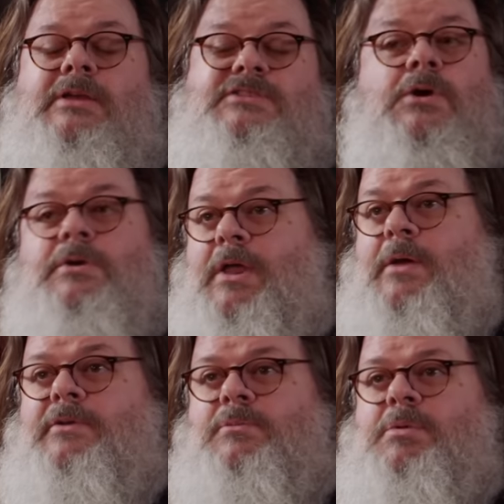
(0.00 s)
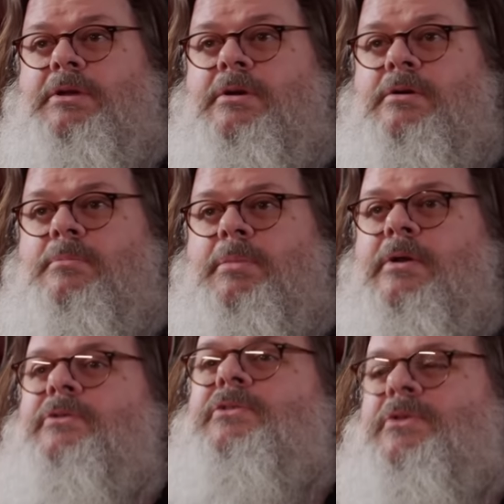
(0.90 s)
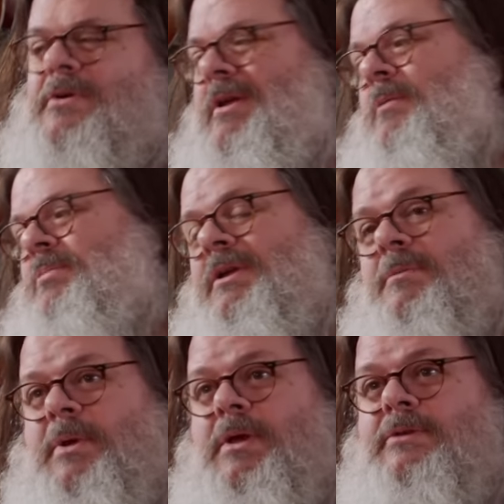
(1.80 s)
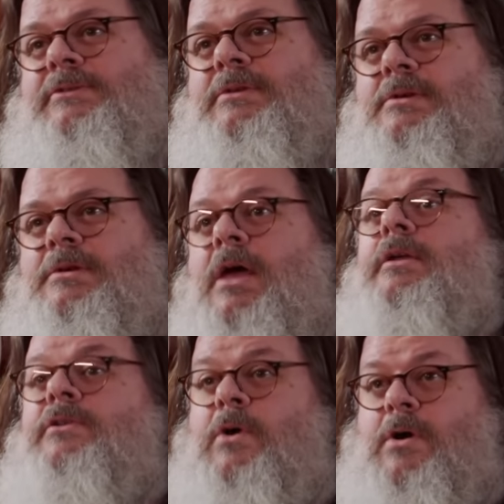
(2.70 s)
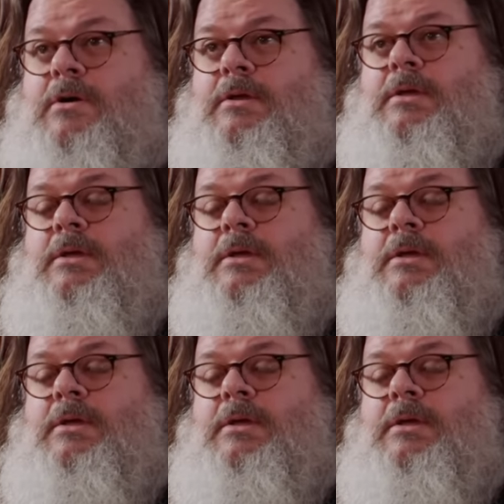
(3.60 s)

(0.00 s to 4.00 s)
I started out as a player, but I also started out playing bass, not guitar.